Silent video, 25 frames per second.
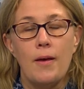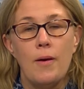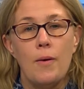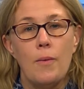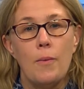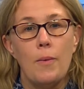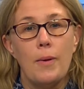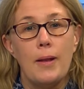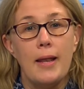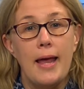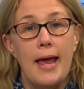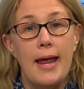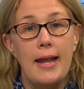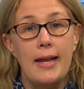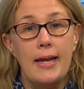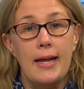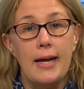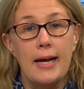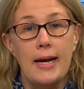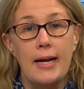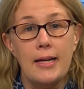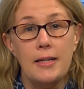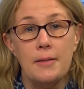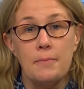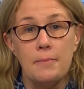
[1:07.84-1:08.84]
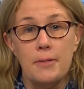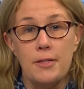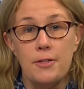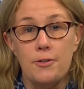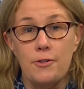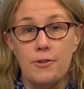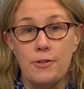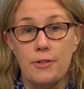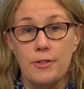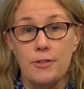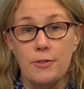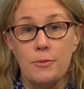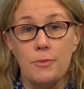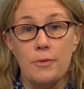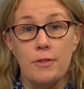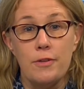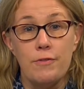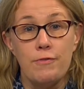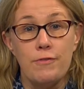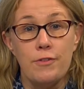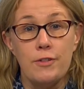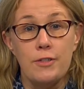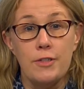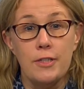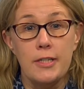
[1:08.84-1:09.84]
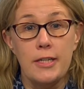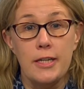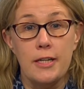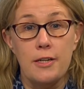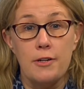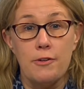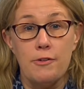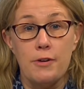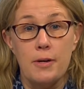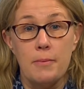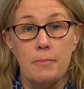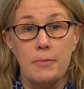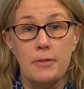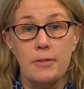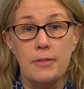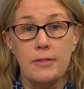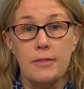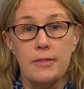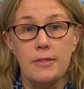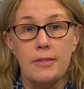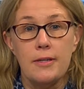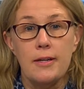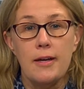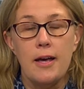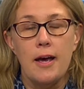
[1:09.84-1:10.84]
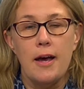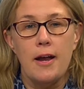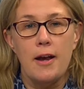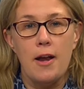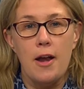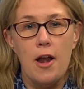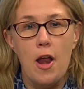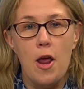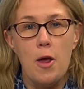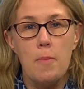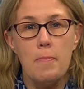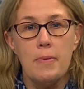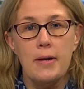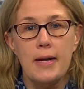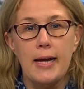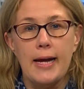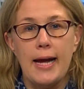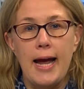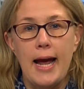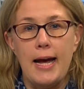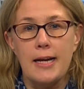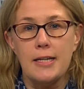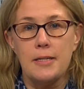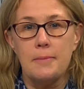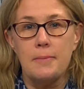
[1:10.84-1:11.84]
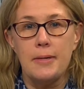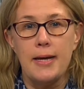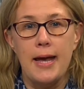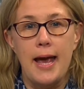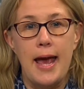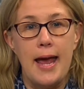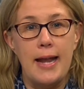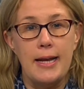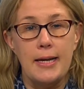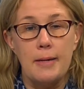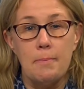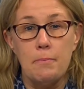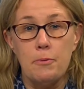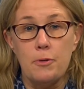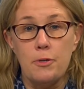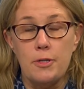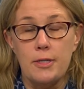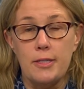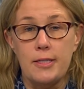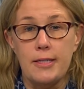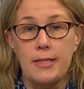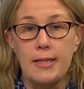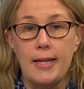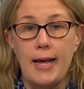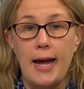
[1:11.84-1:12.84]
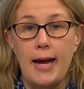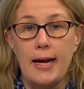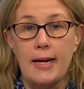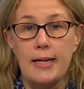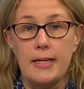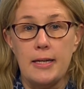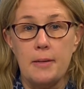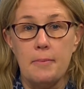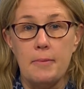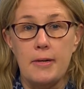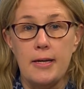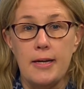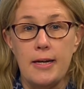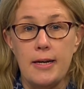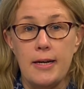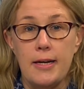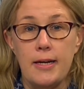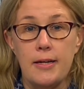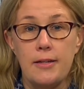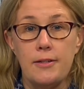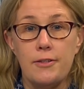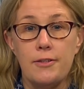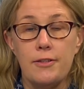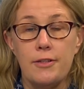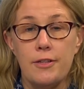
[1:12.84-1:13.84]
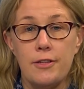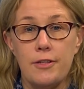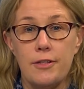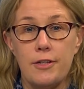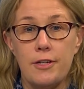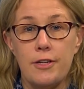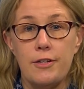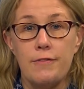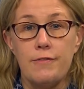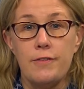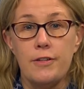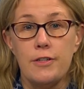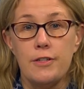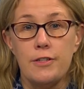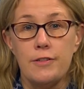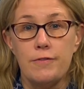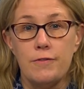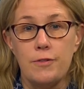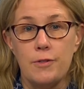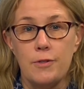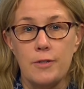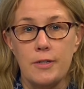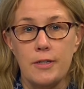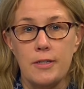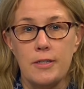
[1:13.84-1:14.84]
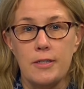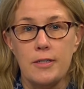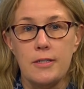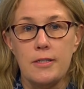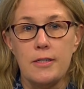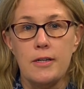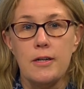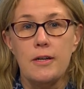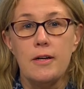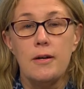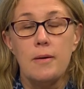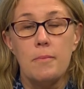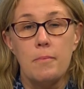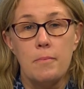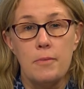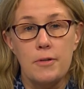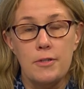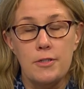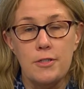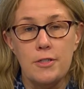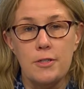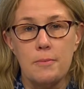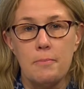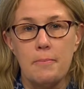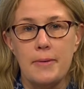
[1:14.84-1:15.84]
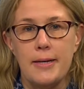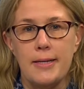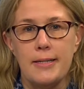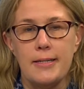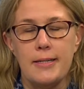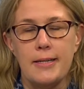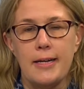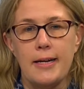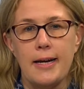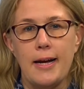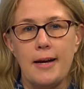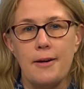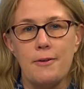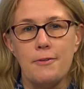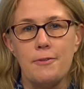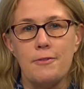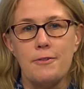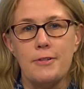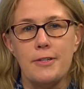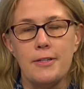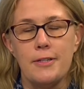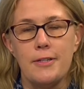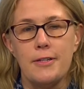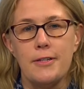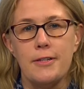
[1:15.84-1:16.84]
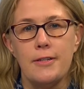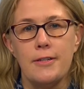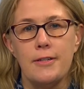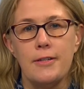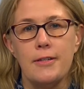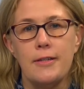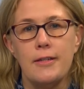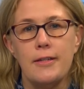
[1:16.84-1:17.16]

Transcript: Well, any academy trust with a funding agreement and an open academy at any point in the academic year to the 31st of August must submit an accounts return.